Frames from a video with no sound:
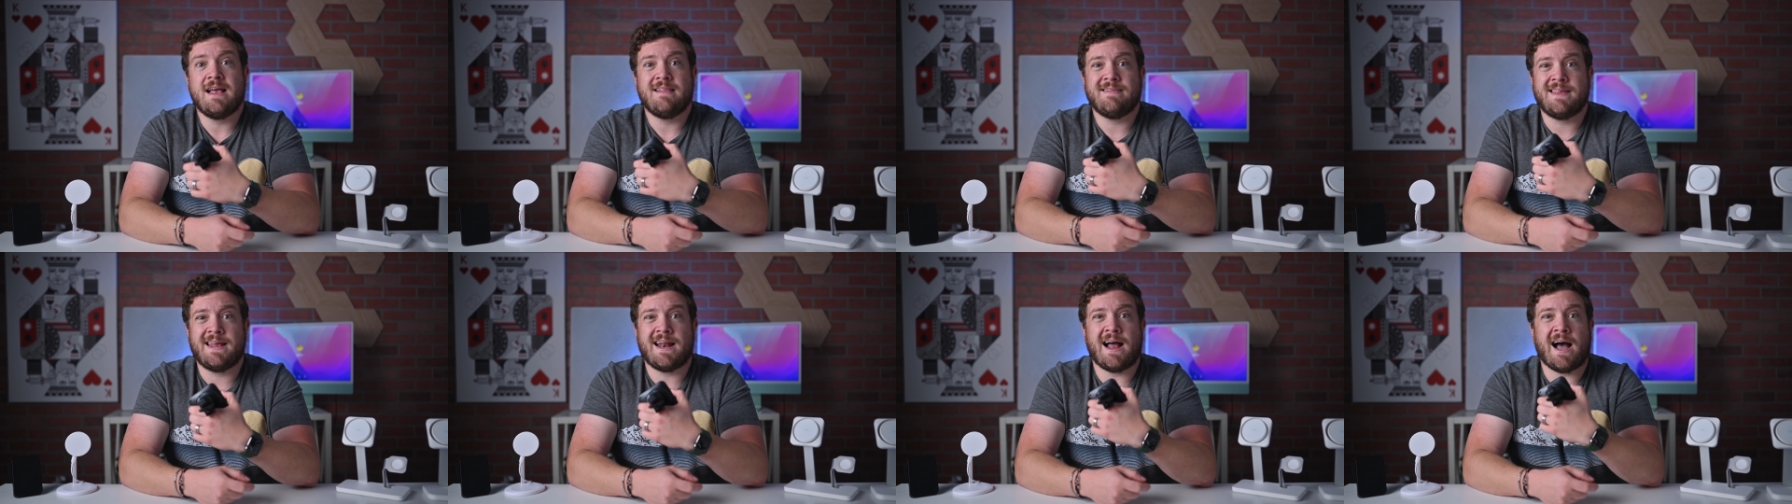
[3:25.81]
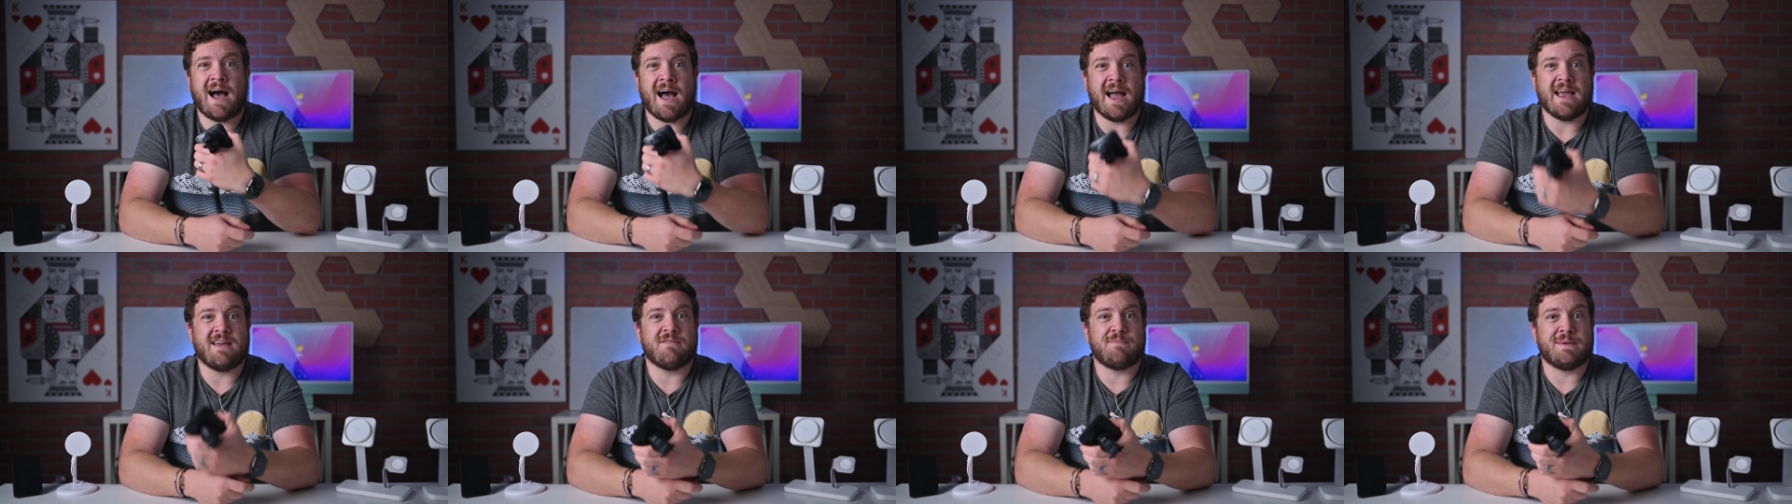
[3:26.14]
that
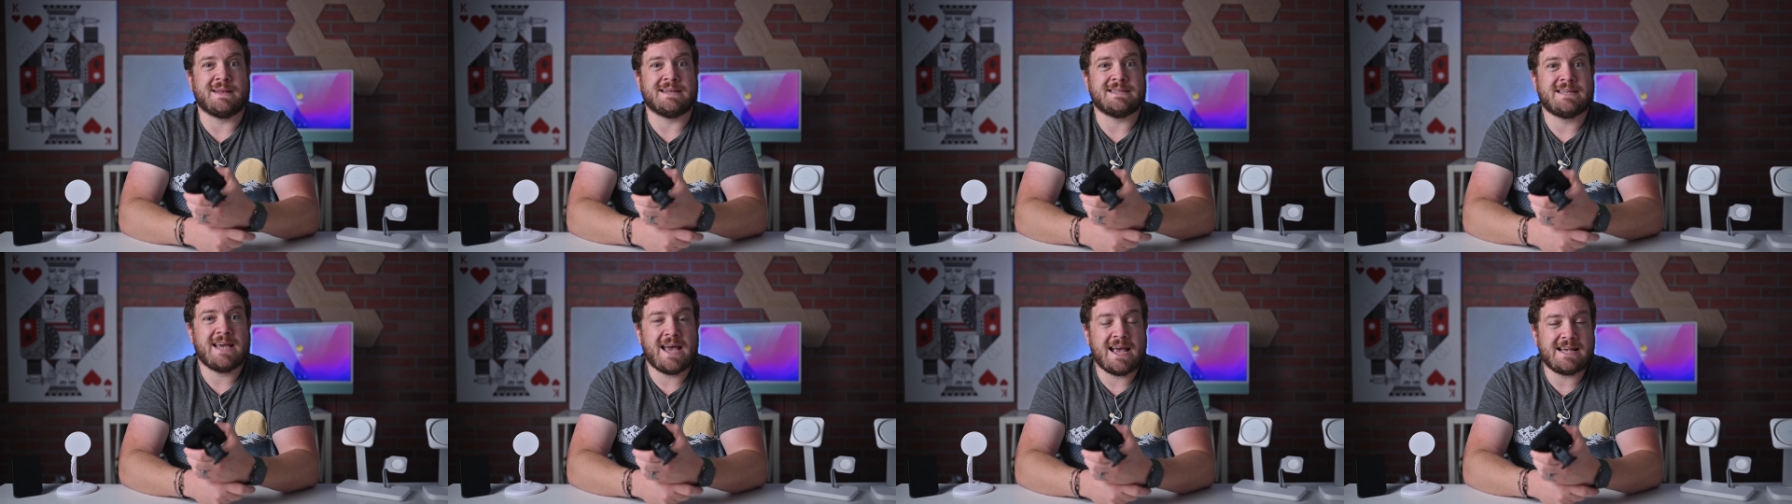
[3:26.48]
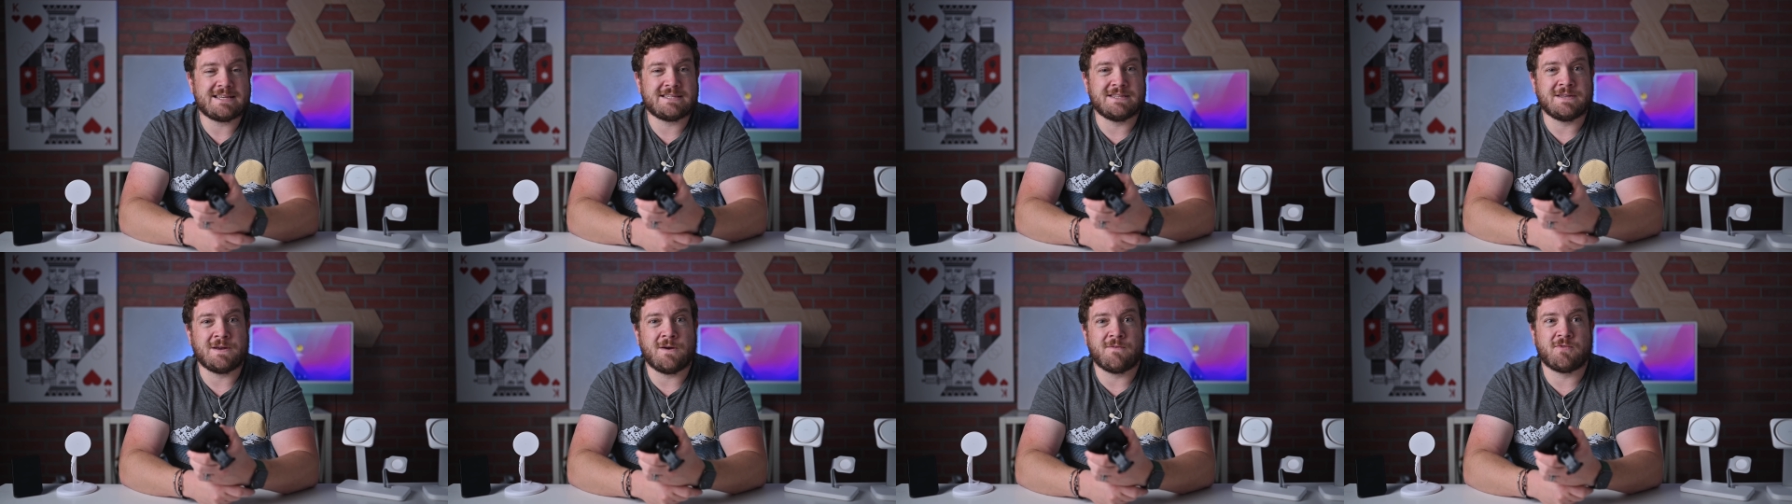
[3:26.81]
I have been
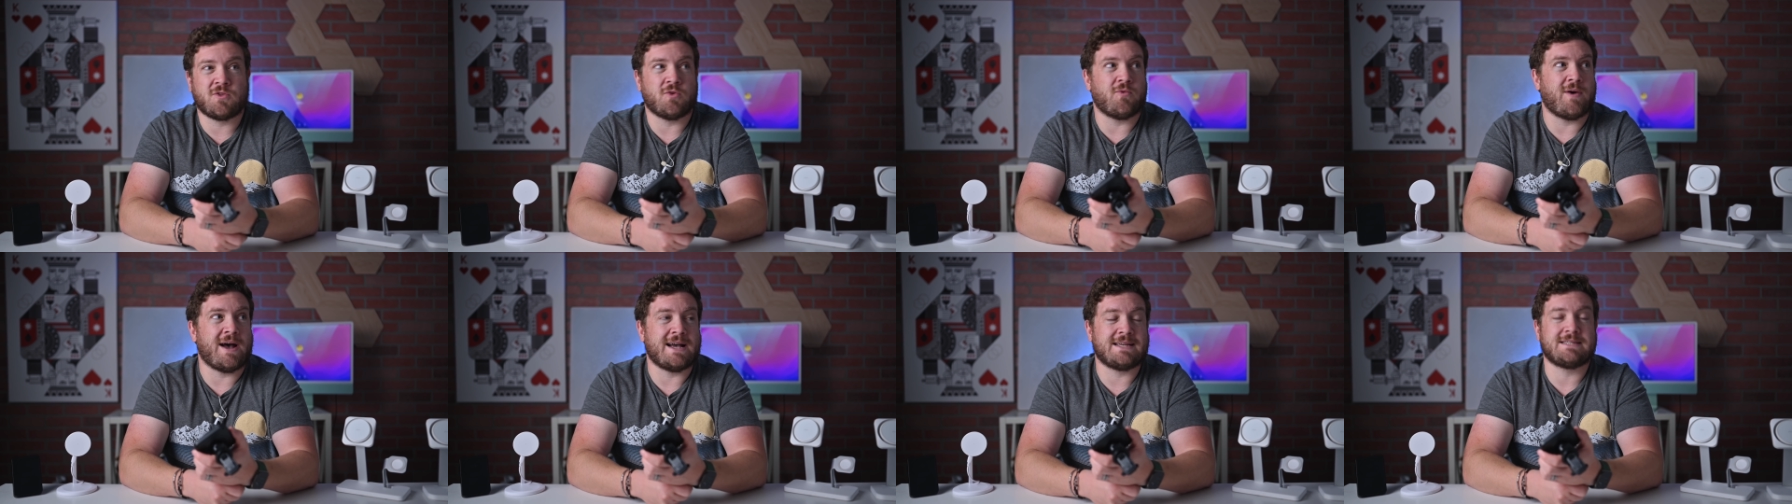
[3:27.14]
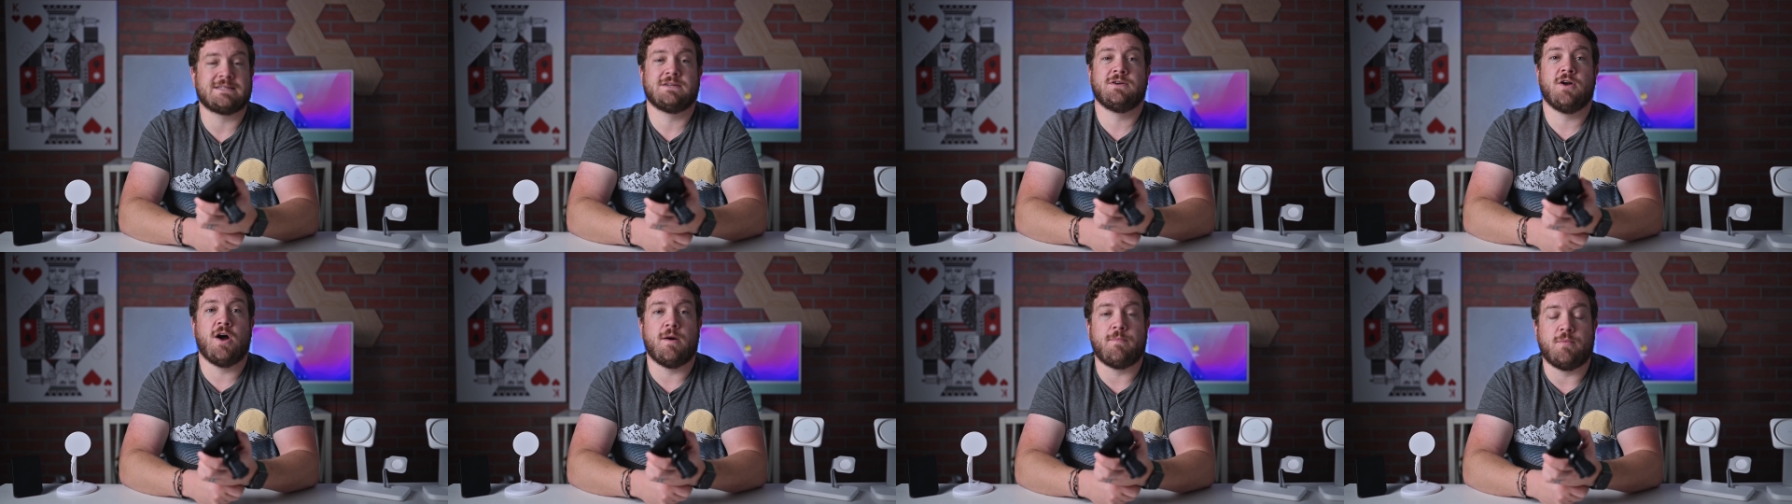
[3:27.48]
testing over the
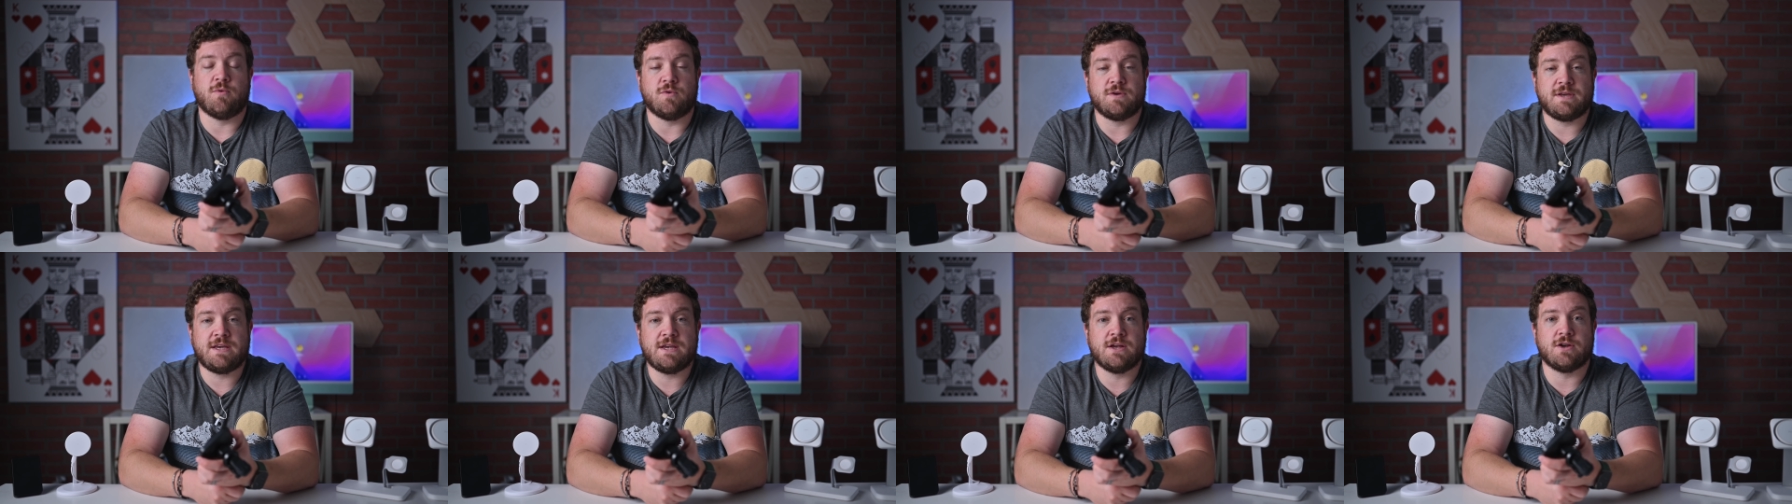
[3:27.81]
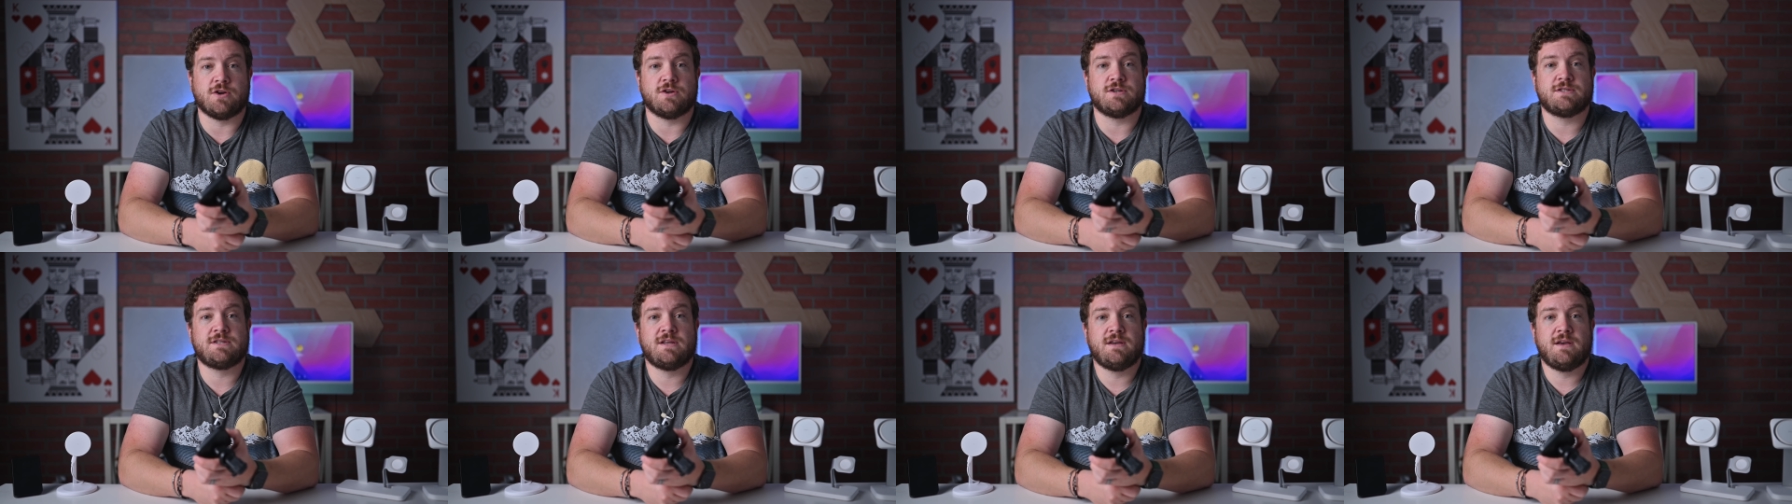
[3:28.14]
last couple
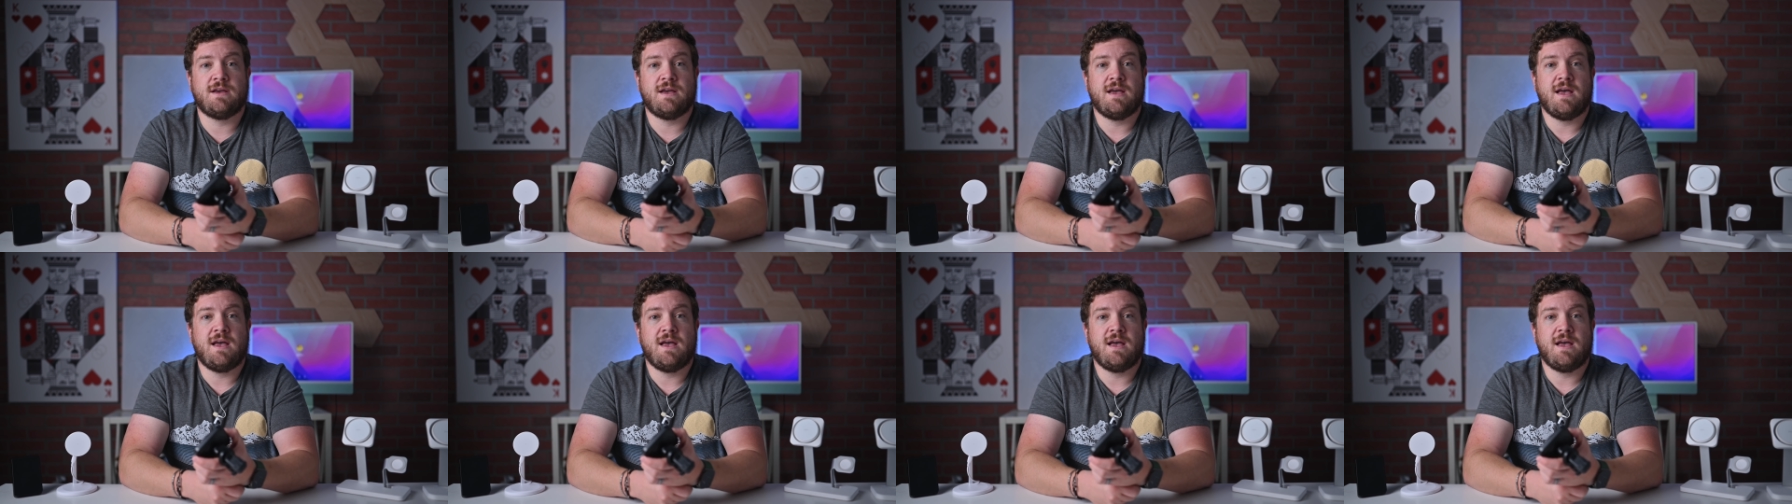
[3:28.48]
years.